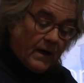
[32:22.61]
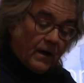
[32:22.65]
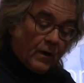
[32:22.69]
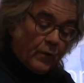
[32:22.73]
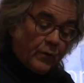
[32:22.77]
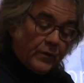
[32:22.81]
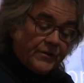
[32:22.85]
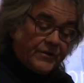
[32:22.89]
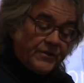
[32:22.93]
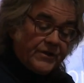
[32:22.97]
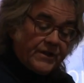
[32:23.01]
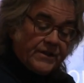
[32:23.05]

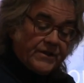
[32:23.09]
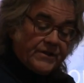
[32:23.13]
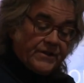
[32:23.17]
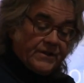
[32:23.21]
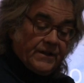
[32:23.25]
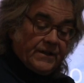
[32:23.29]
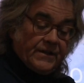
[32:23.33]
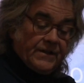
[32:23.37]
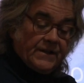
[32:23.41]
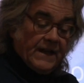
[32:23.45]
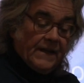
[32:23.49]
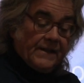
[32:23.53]

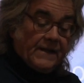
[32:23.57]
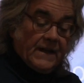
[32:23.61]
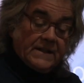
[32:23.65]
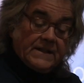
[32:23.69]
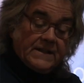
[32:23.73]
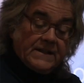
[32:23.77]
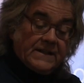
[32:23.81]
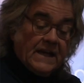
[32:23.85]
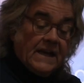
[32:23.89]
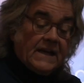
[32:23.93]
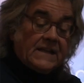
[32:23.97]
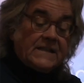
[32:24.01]
resistance at
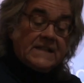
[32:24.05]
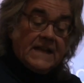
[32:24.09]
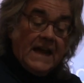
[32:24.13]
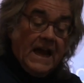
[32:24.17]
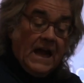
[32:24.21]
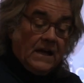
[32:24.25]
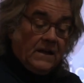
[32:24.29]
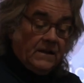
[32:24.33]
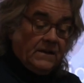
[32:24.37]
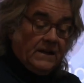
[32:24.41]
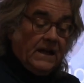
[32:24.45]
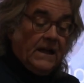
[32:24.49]

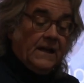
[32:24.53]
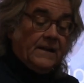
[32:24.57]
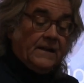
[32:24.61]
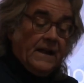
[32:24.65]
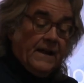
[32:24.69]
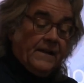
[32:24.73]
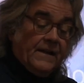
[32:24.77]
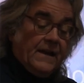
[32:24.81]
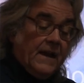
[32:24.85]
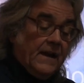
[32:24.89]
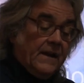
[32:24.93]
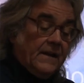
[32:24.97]

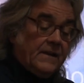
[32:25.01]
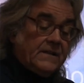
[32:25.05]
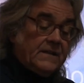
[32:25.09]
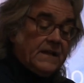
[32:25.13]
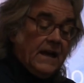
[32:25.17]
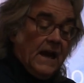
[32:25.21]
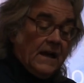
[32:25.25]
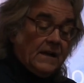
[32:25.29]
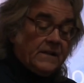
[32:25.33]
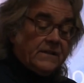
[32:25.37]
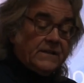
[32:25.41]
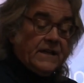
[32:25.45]
that
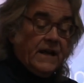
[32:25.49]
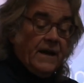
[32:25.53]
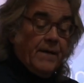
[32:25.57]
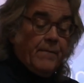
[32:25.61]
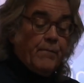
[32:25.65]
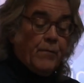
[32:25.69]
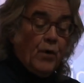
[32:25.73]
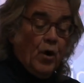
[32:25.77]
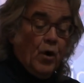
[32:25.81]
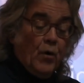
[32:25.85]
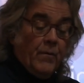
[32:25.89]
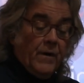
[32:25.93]
exact
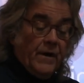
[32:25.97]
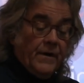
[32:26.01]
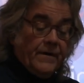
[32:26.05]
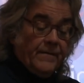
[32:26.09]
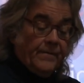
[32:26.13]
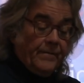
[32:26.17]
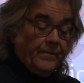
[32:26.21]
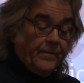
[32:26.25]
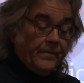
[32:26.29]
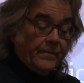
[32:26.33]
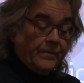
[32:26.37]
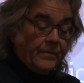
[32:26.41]
same moment.
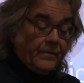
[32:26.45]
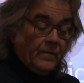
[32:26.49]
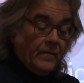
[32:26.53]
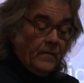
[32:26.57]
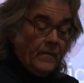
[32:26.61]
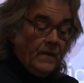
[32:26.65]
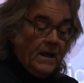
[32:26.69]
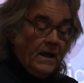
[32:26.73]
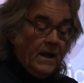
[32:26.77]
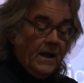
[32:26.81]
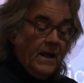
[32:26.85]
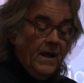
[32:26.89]

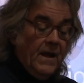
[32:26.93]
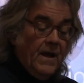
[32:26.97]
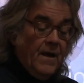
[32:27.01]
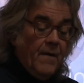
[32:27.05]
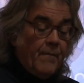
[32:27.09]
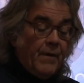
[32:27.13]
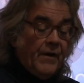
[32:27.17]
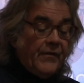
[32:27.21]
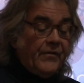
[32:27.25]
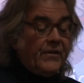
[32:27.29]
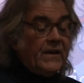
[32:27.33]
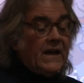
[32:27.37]

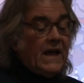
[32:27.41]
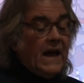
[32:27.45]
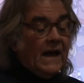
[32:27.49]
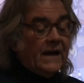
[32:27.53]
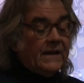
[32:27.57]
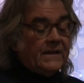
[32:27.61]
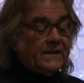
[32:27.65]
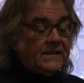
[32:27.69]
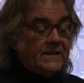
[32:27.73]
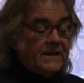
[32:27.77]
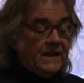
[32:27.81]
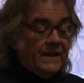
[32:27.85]
But the
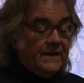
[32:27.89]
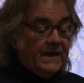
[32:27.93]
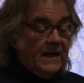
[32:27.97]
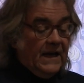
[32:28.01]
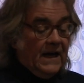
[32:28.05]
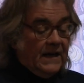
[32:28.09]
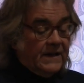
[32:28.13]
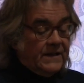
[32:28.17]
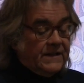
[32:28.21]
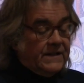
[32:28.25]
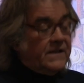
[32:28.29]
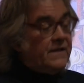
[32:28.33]

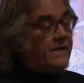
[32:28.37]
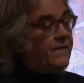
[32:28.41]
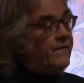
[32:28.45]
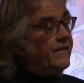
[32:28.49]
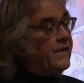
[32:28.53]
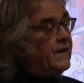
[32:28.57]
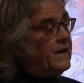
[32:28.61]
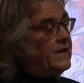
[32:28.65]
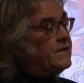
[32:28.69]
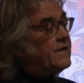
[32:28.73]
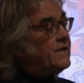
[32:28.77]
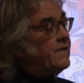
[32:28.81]

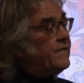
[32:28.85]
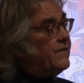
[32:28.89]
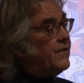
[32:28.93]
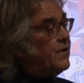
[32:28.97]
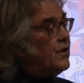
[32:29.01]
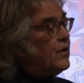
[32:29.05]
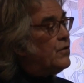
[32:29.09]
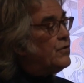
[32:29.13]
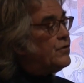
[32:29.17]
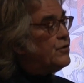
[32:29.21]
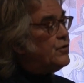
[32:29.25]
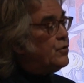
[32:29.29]
activities of
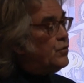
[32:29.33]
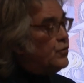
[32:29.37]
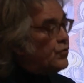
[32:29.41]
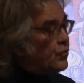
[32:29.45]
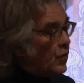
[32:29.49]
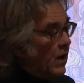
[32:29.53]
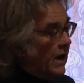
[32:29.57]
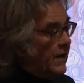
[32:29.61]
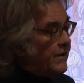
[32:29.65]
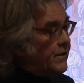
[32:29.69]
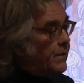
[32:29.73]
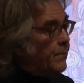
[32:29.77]
those who
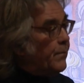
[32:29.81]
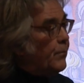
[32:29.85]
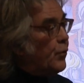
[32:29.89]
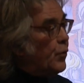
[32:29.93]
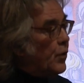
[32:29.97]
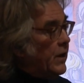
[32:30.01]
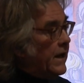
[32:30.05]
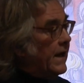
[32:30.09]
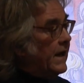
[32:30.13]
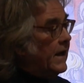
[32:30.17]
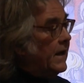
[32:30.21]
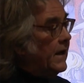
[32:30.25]
tried to
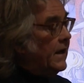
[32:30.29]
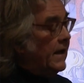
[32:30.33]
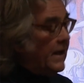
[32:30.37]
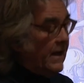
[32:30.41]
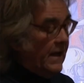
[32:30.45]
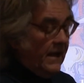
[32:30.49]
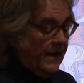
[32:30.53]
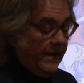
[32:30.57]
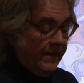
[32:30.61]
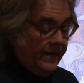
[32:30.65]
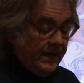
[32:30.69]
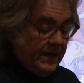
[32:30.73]
bring
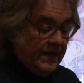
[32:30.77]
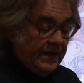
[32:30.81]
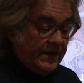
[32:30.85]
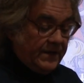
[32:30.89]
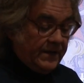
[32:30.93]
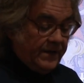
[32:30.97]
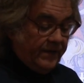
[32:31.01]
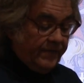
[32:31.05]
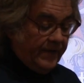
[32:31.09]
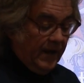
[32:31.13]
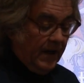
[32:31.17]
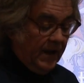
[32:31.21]

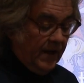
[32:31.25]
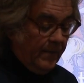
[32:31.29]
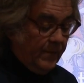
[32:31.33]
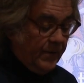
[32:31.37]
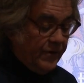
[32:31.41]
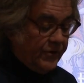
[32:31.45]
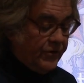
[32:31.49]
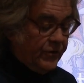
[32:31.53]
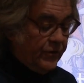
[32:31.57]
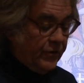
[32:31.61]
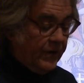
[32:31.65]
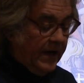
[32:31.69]
these
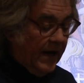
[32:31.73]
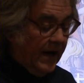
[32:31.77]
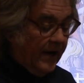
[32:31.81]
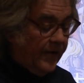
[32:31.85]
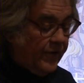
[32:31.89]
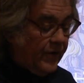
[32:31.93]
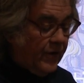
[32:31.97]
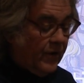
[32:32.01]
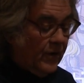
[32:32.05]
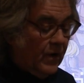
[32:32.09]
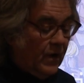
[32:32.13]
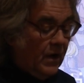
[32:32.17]
developments
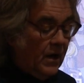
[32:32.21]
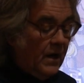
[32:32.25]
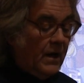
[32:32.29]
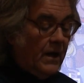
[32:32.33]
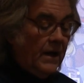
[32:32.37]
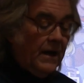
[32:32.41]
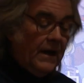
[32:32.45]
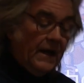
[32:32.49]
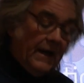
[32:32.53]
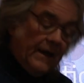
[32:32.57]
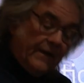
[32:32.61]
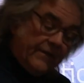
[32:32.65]
together,
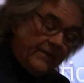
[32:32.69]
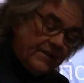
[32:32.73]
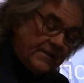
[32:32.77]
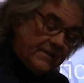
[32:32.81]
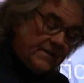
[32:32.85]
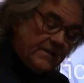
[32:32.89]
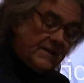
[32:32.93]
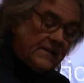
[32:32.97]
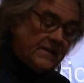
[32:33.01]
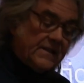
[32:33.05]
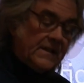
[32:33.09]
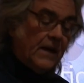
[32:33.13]
and
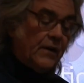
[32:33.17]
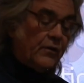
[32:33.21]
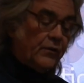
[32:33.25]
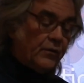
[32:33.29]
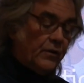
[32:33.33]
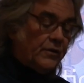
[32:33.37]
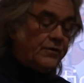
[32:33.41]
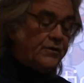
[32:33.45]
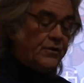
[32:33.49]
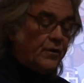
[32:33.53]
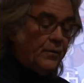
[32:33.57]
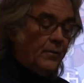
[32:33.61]
this is
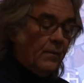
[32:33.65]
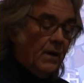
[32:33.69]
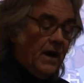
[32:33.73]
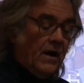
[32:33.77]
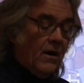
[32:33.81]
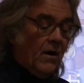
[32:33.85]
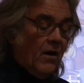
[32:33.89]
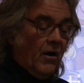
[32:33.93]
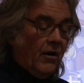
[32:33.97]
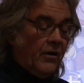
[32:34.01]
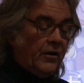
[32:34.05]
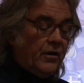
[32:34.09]
central to
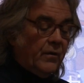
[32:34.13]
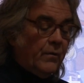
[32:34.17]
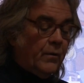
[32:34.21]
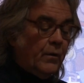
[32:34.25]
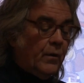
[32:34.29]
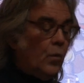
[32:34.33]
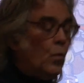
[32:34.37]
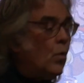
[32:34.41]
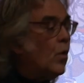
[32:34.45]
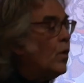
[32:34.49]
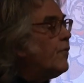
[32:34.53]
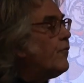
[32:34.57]
my
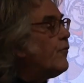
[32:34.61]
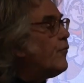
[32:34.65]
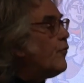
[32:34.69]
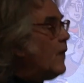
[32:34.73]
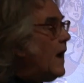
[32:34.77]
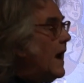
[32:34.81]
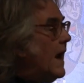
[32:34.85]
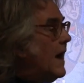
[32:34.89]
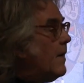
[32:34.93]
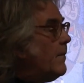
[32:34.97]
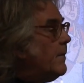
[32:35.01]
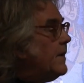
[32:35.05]
argument, were
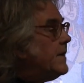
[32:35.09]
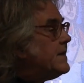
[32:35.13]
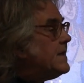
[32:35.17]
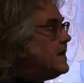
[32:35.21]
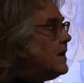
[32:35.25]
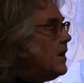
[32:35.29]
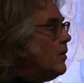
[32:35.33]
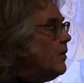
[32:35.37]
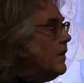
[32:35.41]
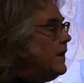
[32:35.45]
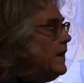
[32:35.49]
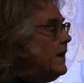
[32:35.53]

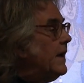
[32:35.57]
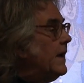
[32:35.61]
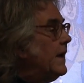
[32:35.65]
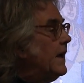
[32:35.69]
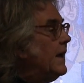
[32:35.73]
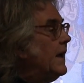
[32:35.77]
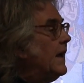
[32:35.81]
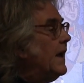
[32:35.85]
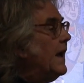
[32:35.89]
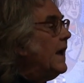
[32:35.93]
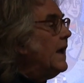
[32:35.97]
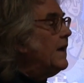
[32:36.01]
fragmentary
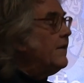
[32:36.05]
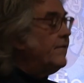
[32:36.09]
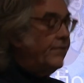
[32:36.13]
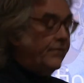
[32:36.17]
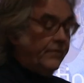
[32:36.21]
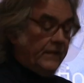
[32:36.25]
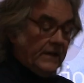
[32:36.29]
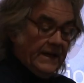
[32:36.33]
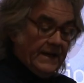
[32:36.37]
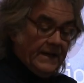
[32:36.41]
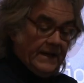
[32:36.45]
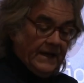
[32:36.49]
and
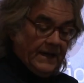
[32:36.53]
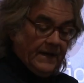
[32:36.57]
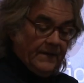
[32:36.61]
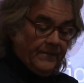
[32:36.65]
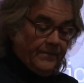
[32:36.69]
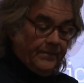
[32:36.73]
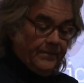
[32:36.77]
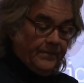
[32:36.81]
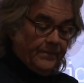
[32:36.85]
fleeting.